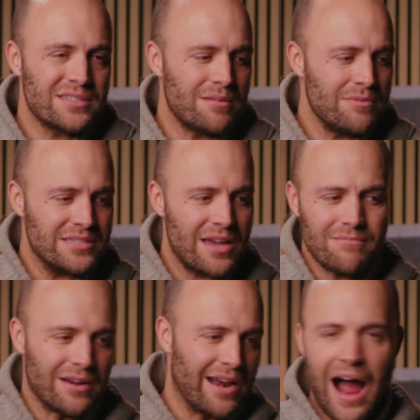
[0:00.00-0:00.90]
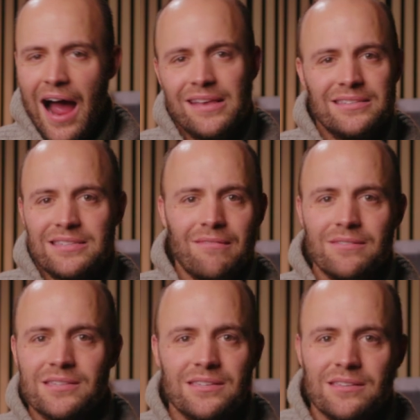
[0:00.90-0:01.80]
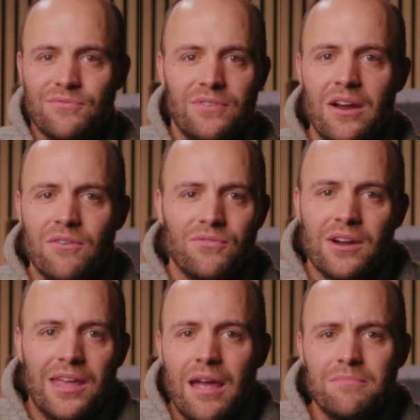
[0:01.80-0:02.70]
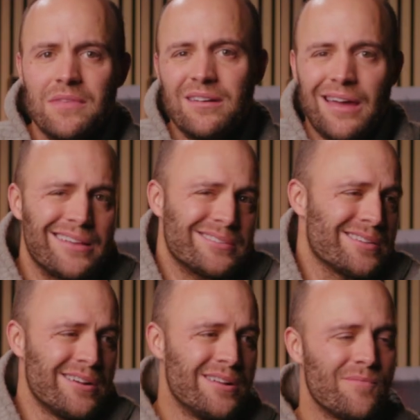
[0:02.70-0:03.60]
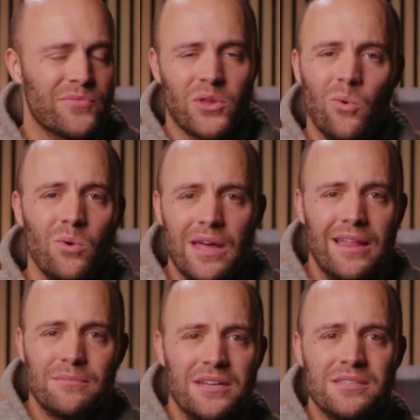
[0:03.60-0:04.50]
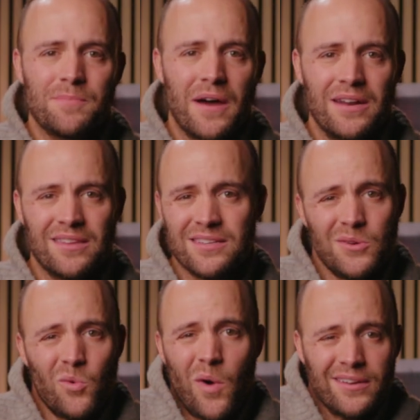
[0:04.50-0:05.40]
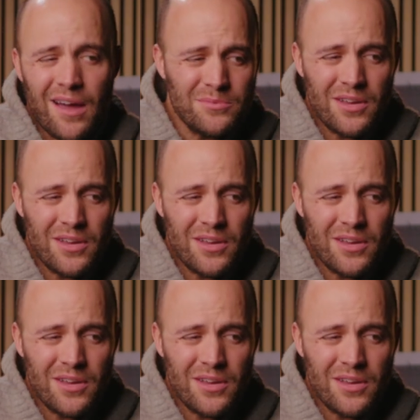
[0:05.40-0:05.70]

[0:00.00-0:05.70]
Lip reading: 77, high 7s is a fair for a game that has cool elements, but it doesn't quite come